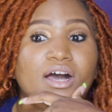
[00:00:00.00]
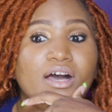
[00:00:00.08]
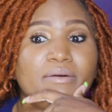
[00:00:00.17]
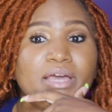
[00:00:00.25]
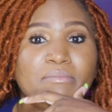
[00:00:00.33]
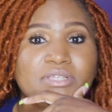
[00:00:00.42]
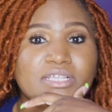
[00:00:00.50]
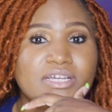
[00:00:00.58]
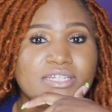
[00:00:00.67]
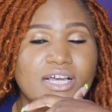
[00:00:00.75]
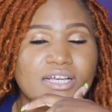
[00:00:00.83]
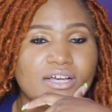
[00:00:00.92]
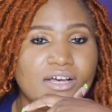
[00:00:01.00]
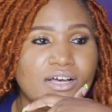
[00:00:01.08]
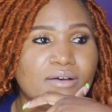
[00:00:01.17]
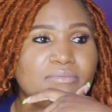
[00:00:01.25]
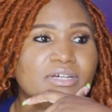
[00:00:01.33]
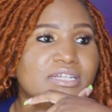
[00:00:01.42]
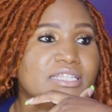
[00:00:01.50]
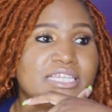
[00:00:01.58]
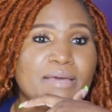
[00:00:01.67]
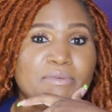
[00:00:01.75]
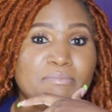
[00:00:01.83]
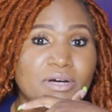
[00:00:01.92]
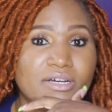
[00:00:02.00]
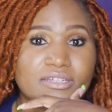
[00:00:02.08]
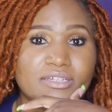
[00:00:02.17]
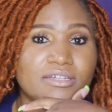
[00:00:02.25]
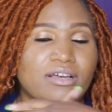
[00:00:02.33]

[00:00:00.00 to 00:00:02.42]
Amazon.com under Tammy Buckley.